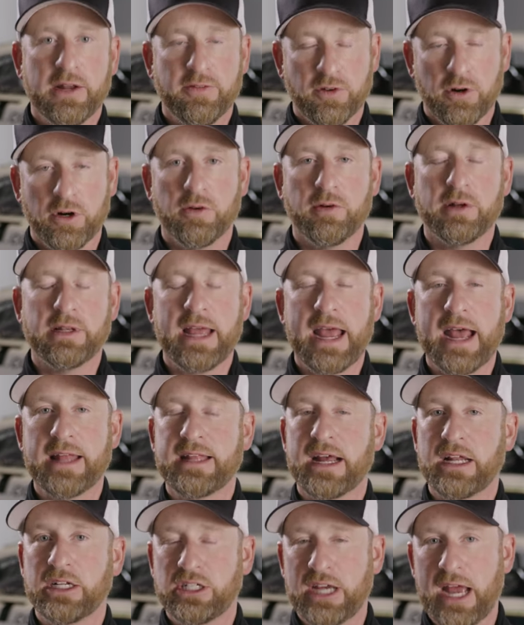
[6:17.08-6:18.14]
And if they're doing that,
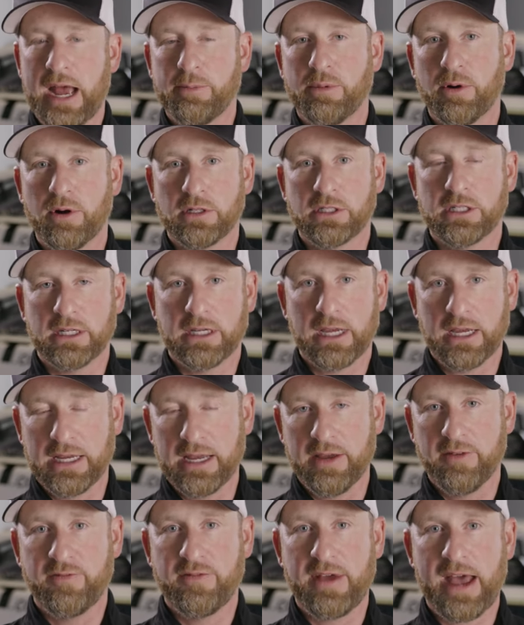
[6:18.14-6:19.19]
that jack person can
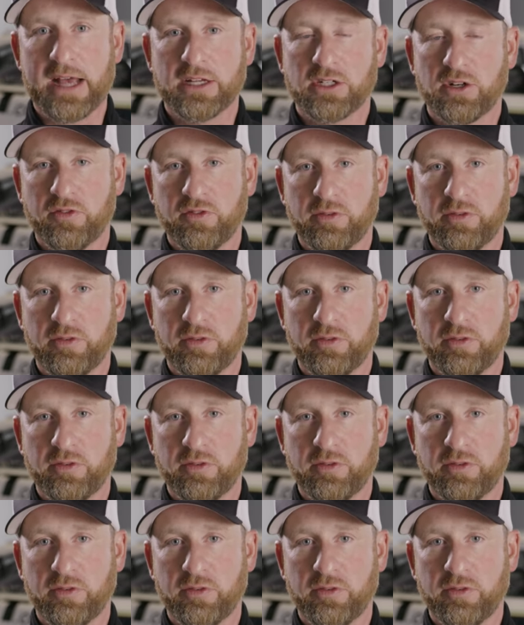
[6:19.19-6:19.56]
get faster